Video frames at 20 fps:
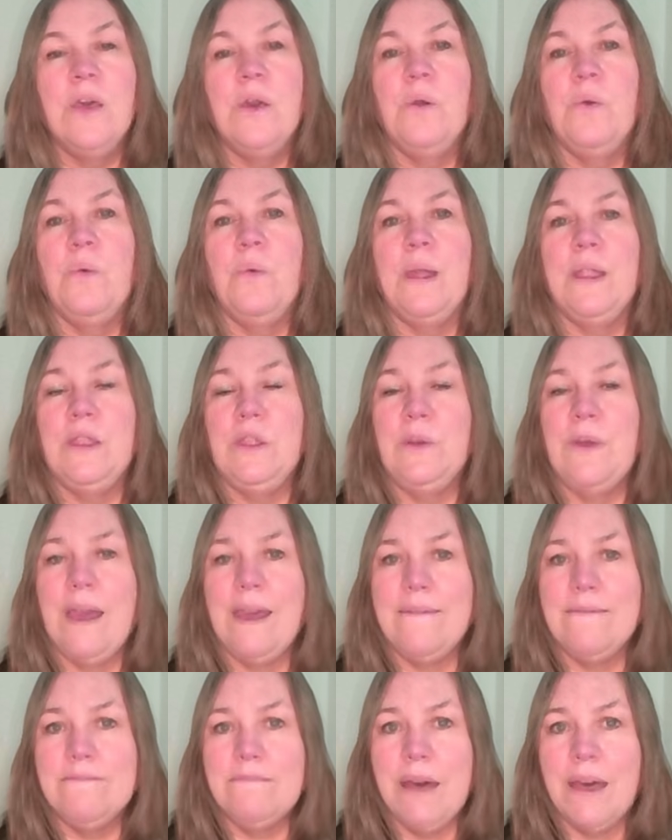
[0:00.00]
When you
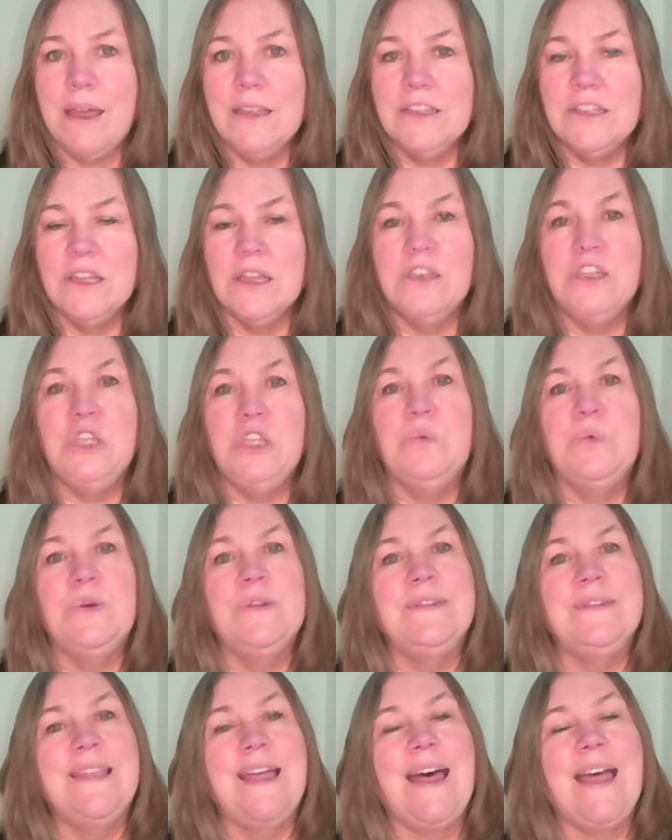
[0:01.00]
have Mahjong, you
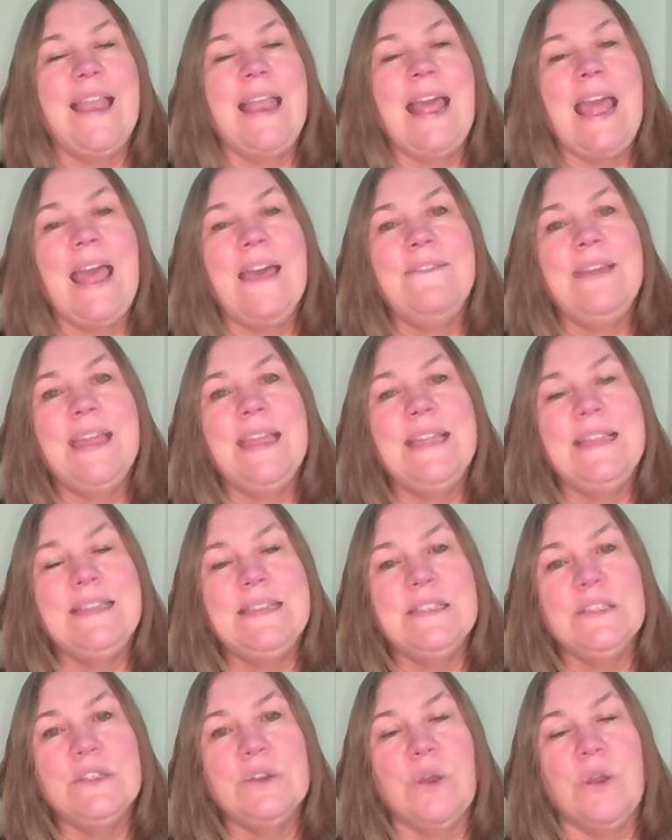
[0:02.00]
will not have a
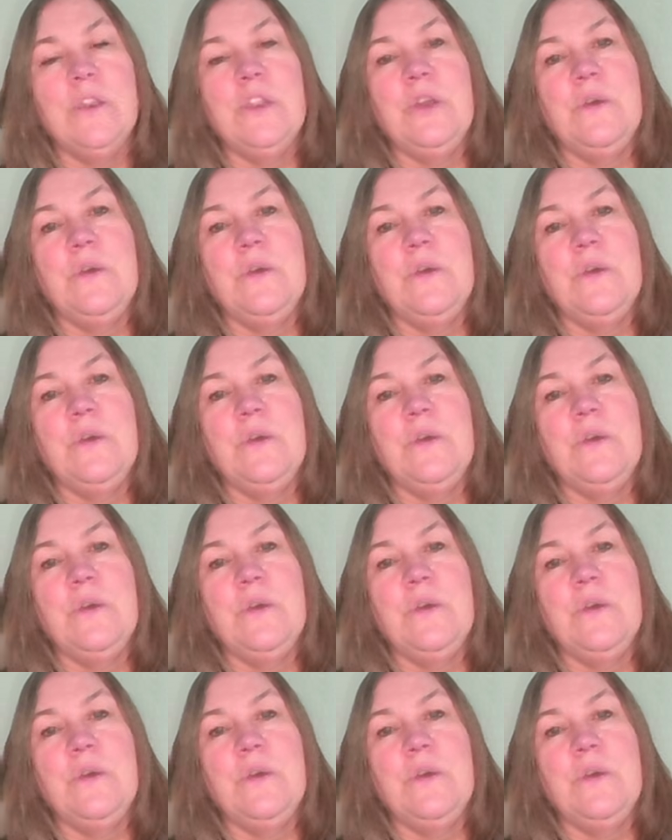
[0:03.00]
discard.